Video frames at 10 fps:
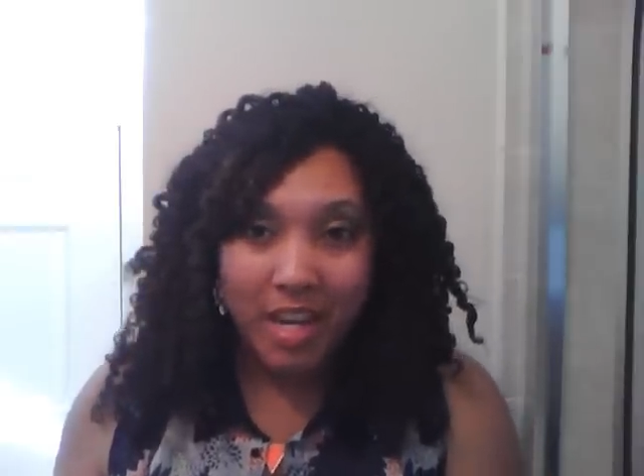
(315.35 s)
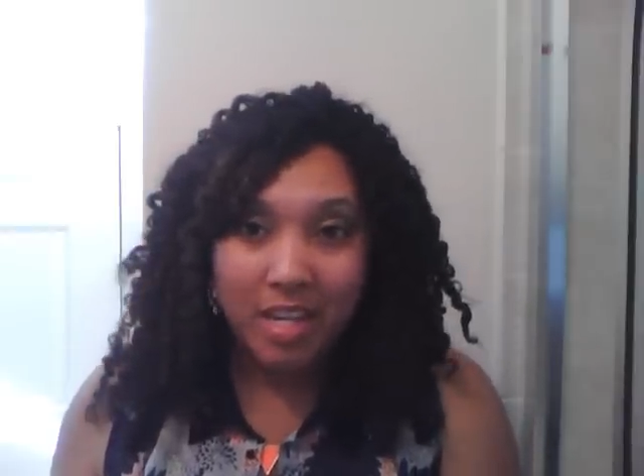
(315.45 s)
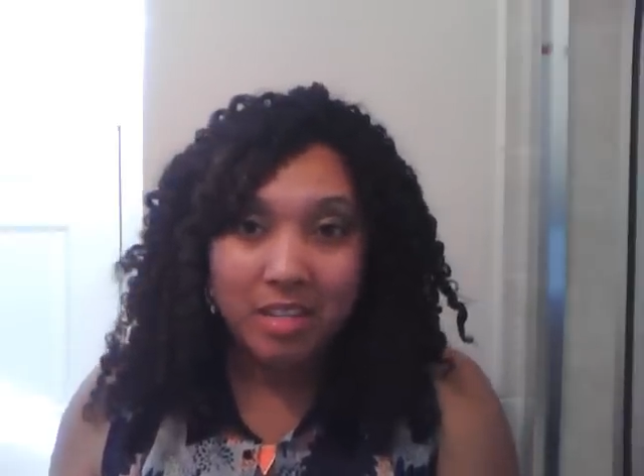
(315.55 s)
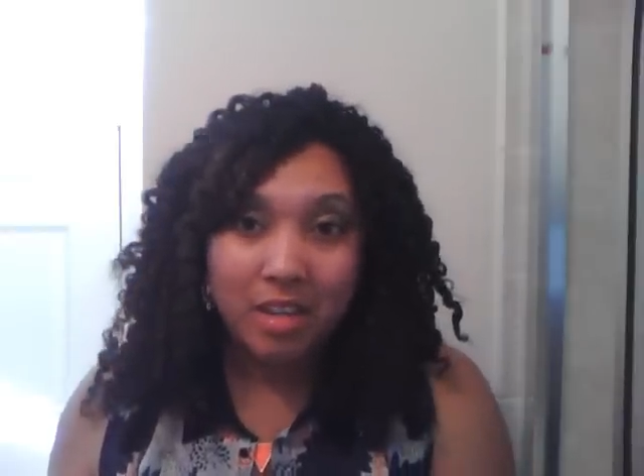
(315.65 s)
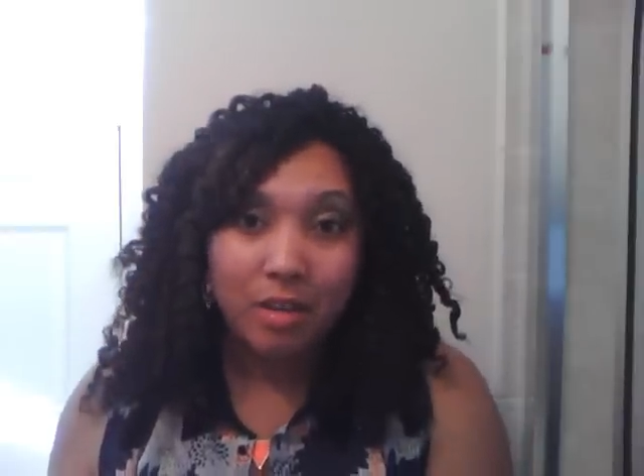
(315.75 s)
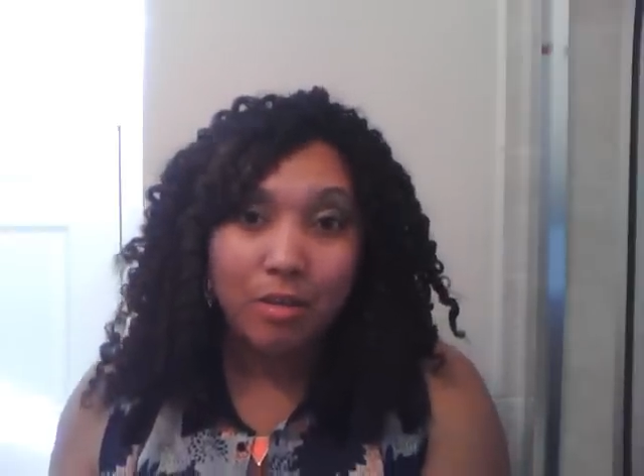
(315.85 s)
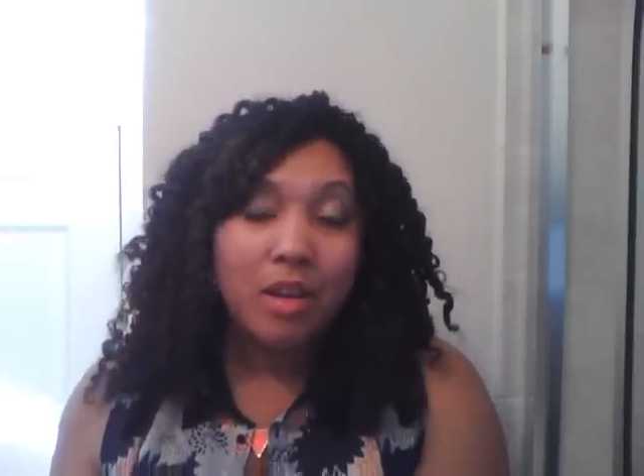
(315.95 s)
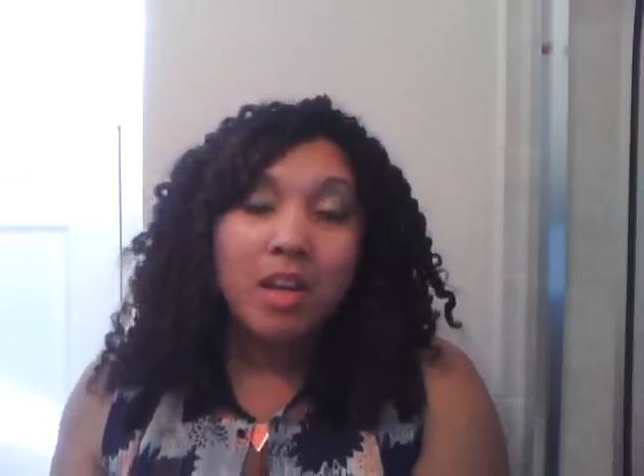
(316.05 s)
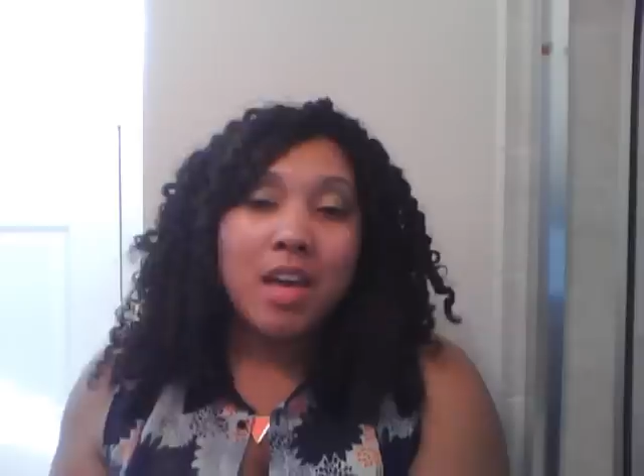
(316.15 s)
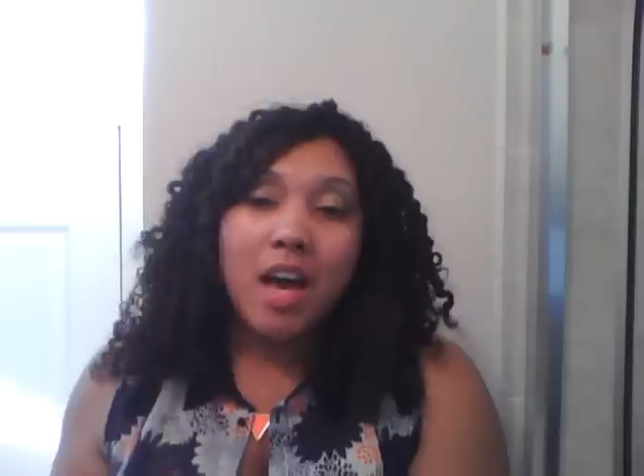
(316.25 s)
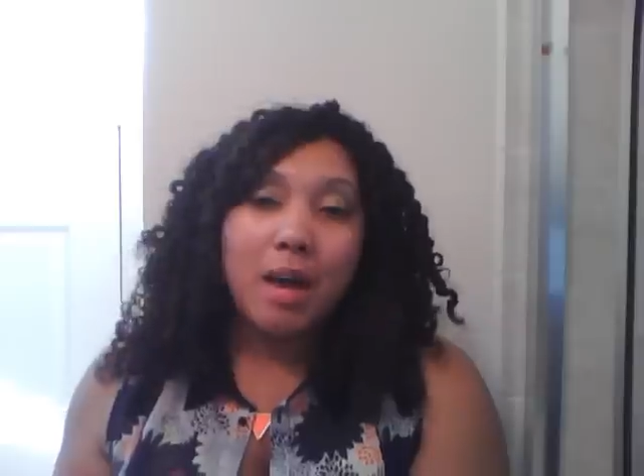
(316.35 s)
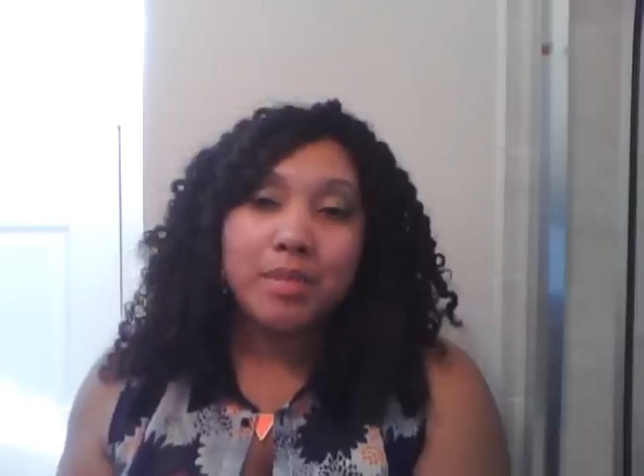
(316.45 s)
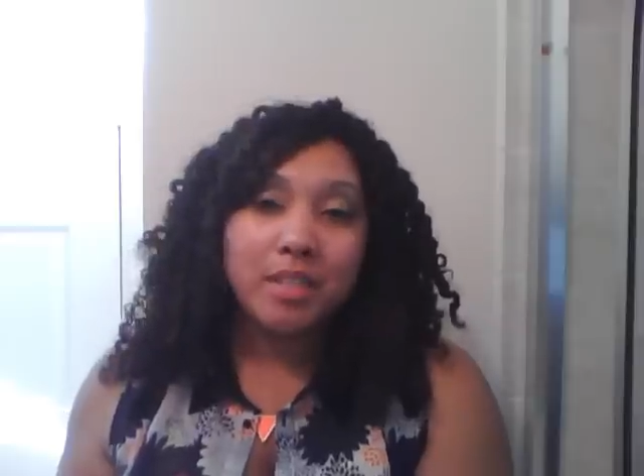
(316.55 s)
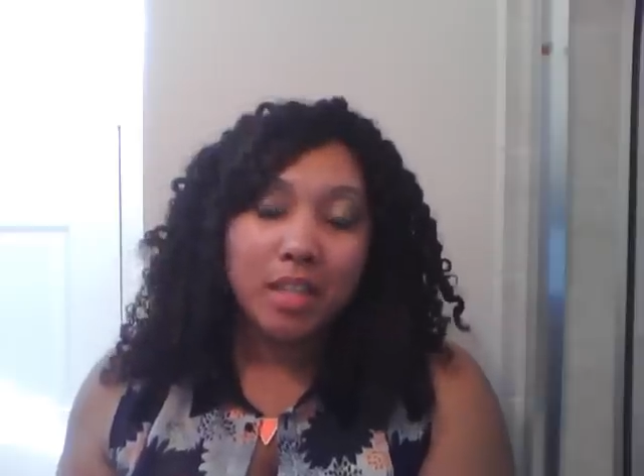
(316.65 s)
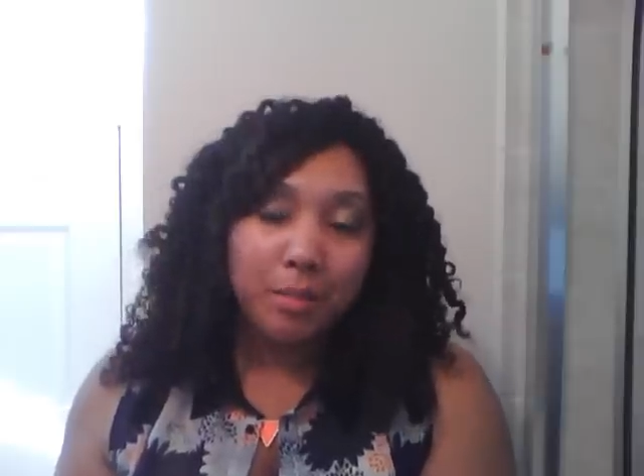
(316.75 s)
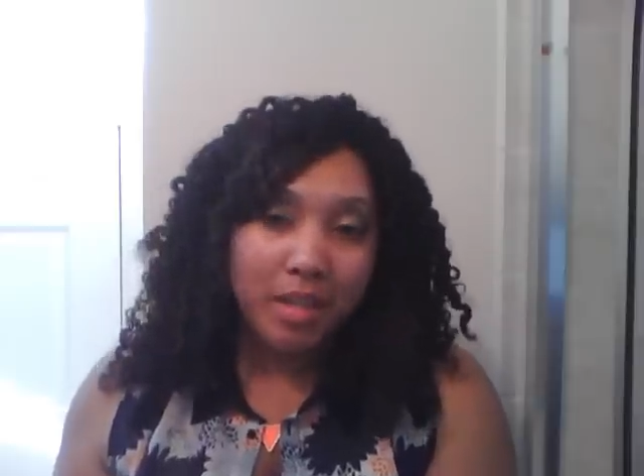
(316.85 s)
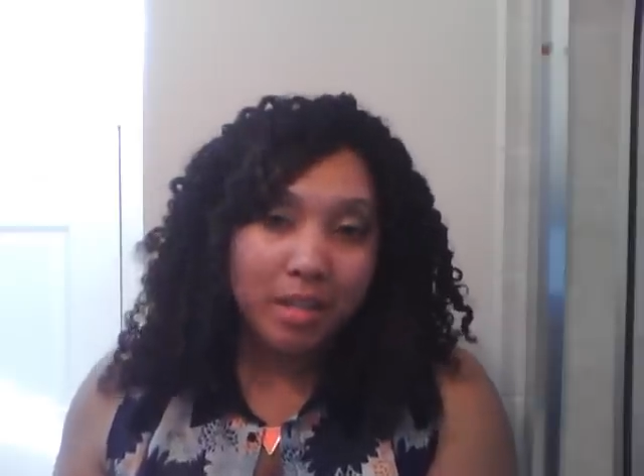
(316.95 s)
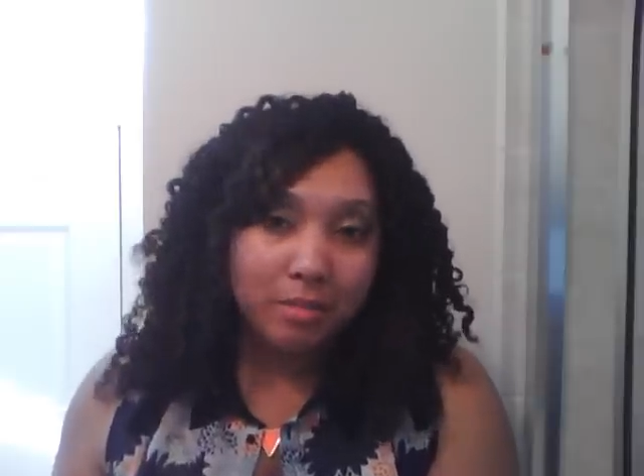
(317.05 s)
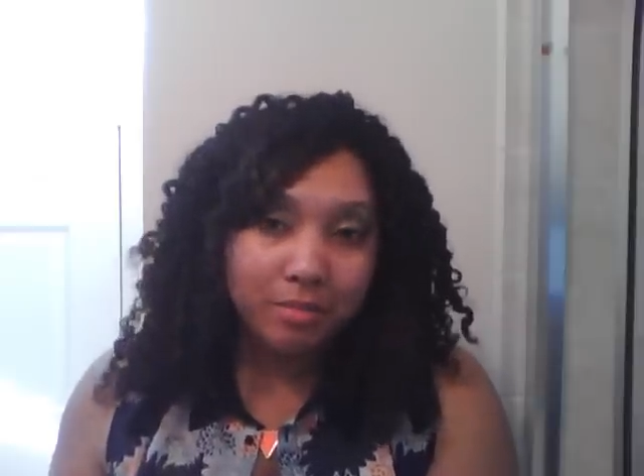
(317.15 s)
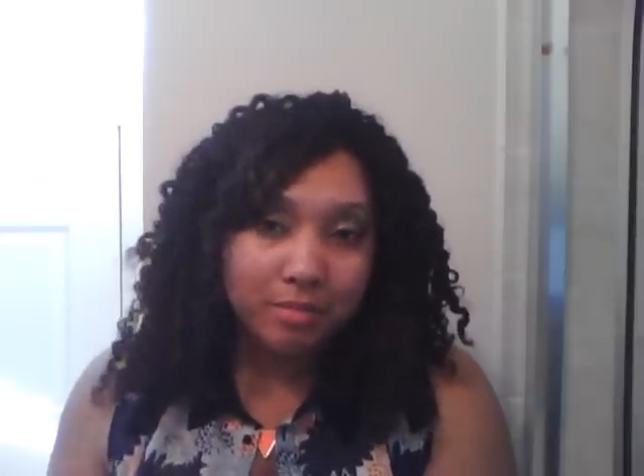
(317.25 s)
day so I'm just going to
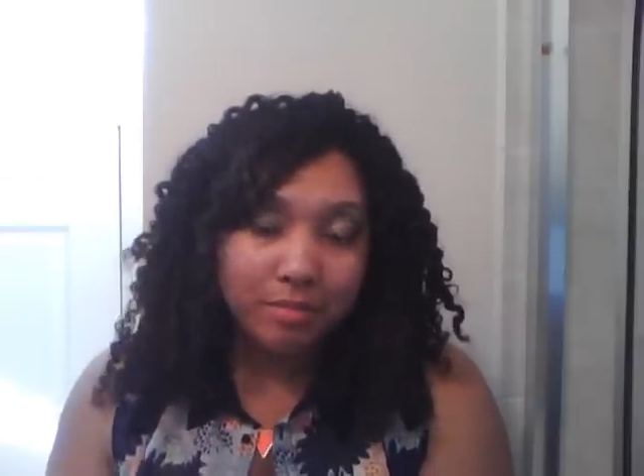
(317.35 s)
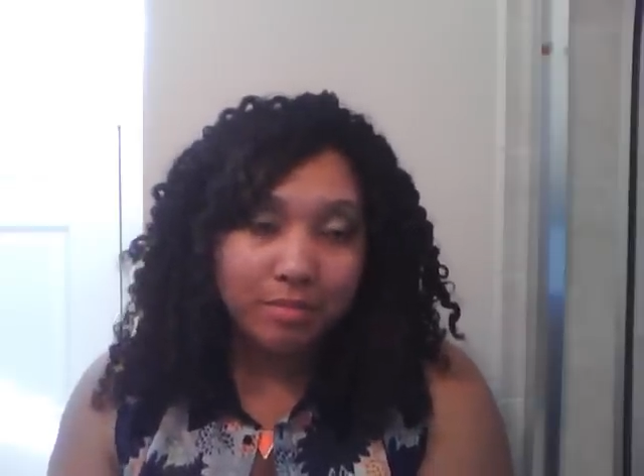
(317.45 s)
be